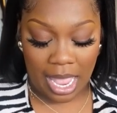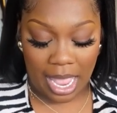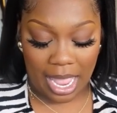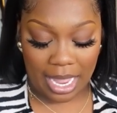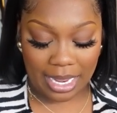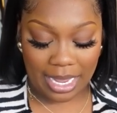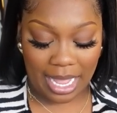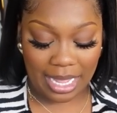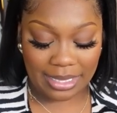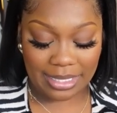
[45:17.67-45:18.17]

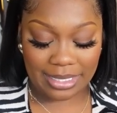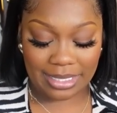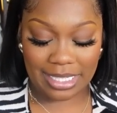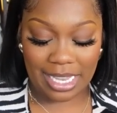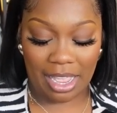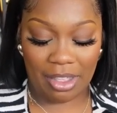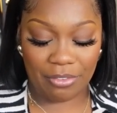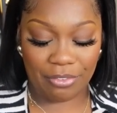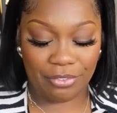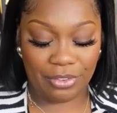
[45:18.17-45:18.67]
i got this
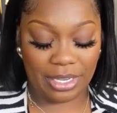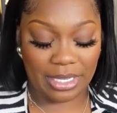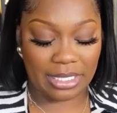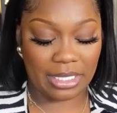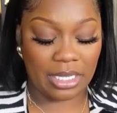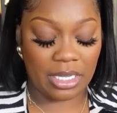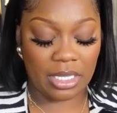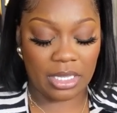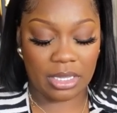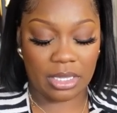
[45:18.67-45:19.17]

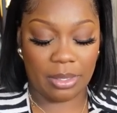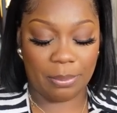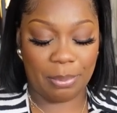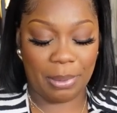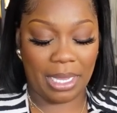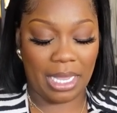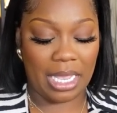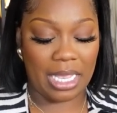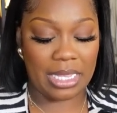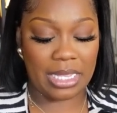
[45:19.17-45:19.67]
outfit the
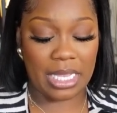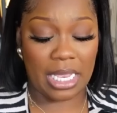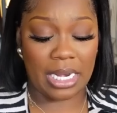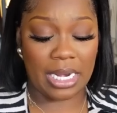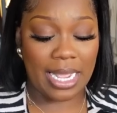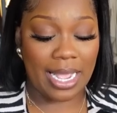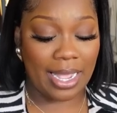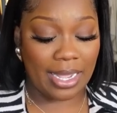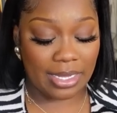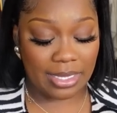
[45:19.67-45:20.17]
pants
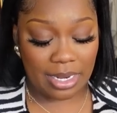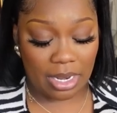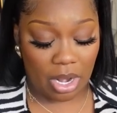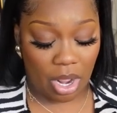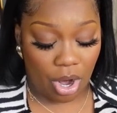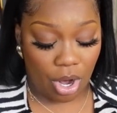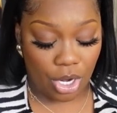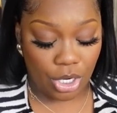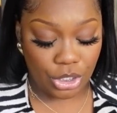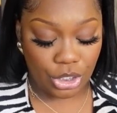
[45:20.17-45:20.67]
in a
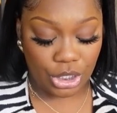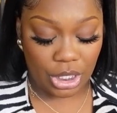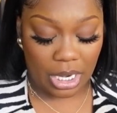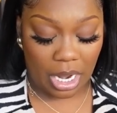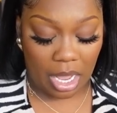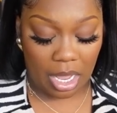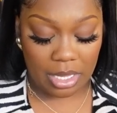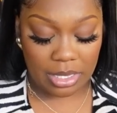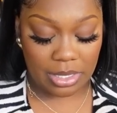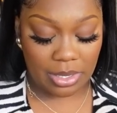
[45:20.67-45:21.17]
large and
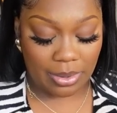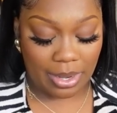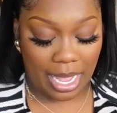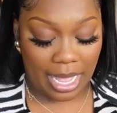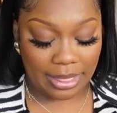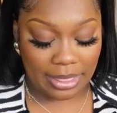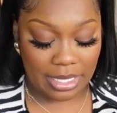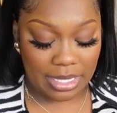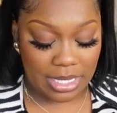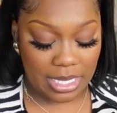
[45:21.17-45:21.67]
i also
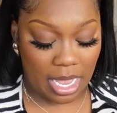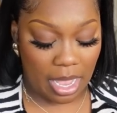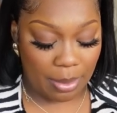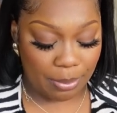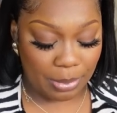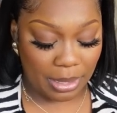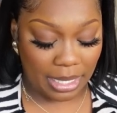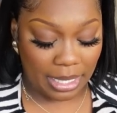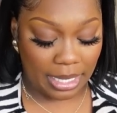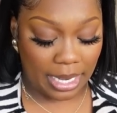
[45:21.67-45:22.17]
got the
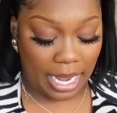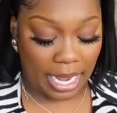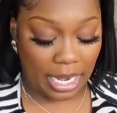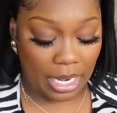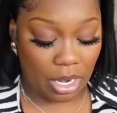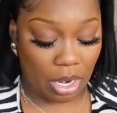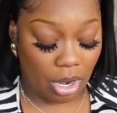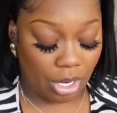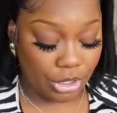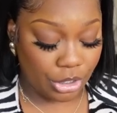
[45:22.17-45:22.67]
top in
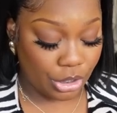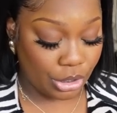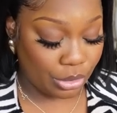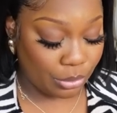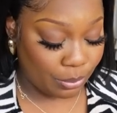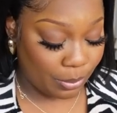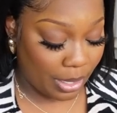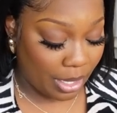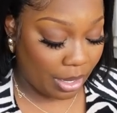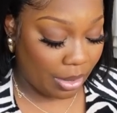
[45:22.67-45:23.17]
a large
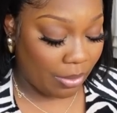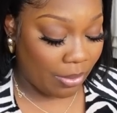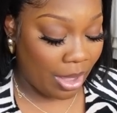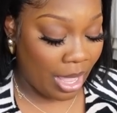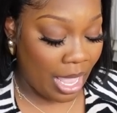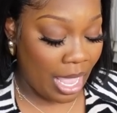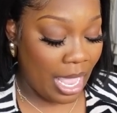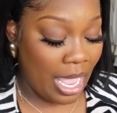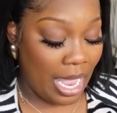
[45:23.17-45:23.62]
as well